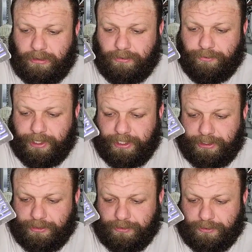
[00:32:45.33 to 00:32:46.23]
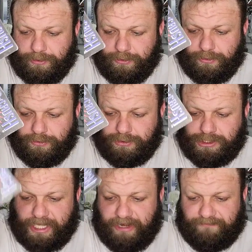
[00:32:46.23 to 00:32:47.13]
when you
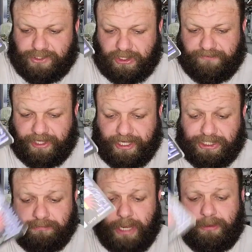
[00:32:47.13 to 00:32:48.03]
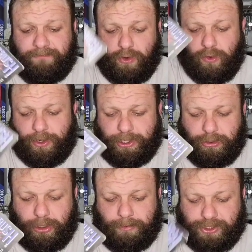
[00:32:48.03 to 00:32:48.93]
sign up for certification. Maybe if you order your
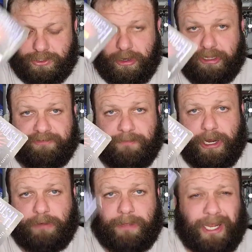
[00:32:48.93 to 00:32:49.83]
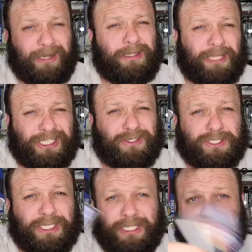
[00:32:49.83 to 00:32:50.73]
grippers directly from Ironmind, they still
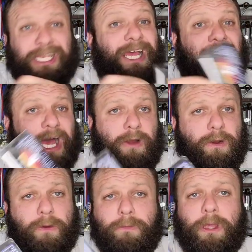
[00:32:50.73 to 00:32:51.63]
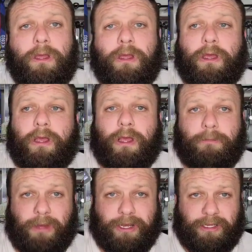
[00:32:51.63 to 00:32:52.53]
send these. I don't know.
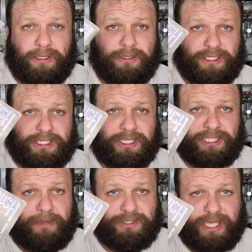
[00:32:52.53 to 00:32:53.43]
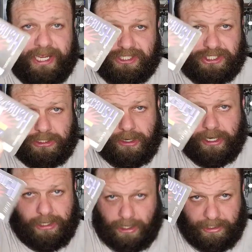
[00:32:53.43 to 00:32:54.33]
But this is the same size as a credit
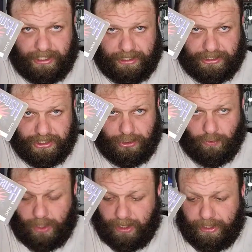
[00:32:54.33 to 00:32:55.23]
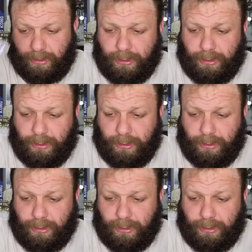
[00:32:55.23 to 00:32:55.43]
card that is in your wallet.